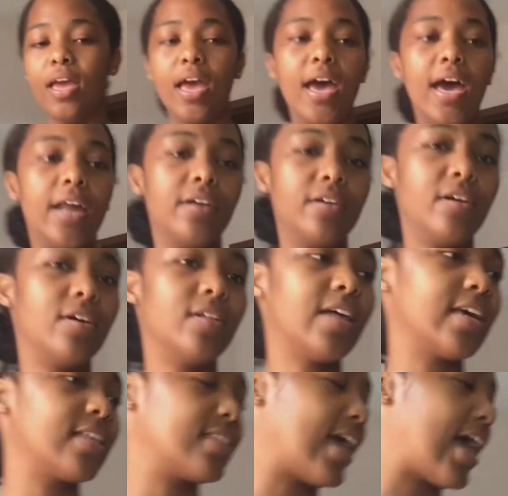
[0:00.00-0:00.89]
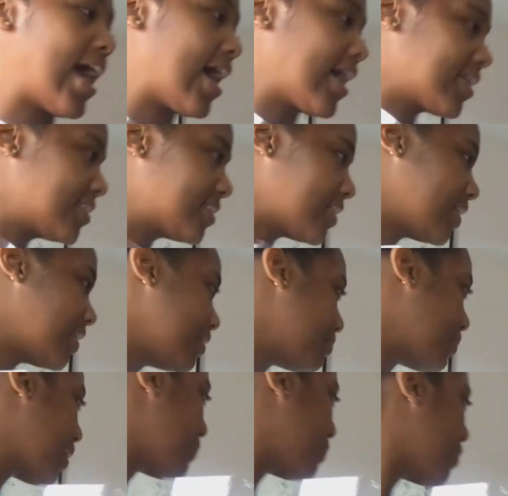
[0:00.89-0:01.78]
I don't know, like the accent in
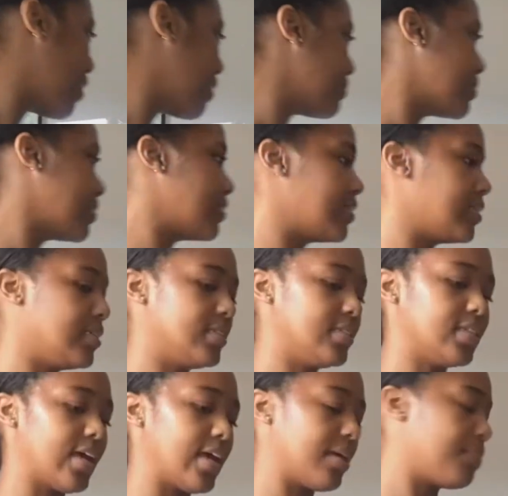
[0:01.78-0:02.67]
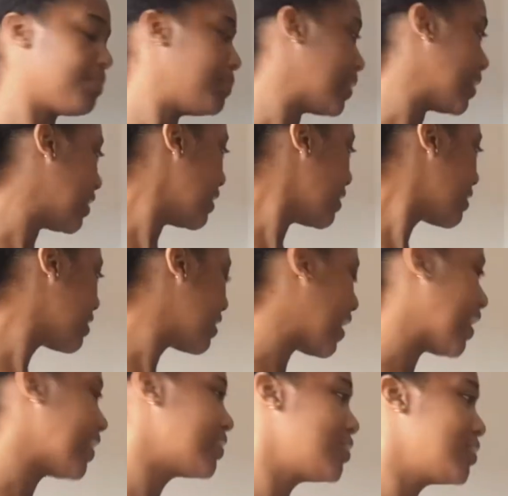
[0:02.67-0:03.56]
my apartment is like pink.
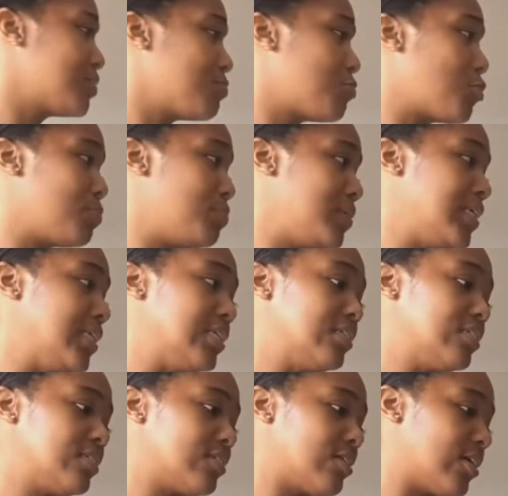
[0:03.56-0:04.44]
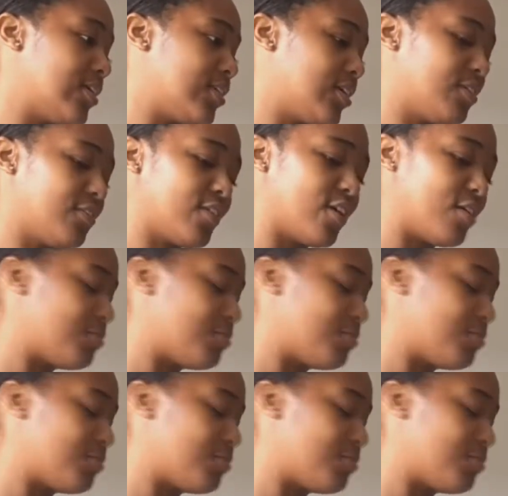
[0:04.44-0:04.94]
Actually, it's more peach, so I should have gone